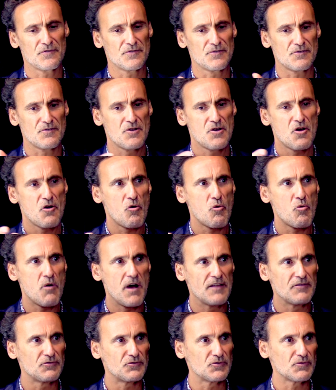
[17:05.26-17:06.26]
for
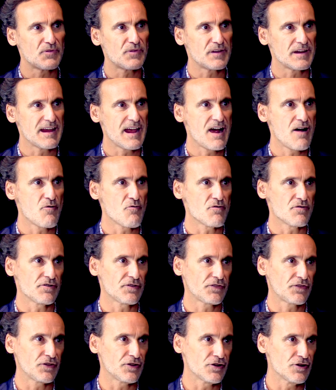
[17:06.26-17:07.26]
1 to 3
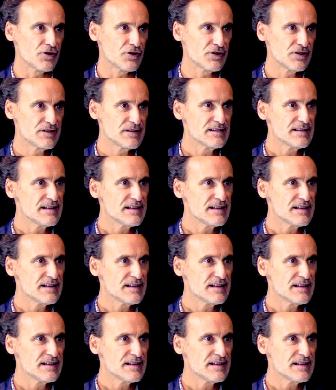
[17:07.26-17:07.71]
hours, you know.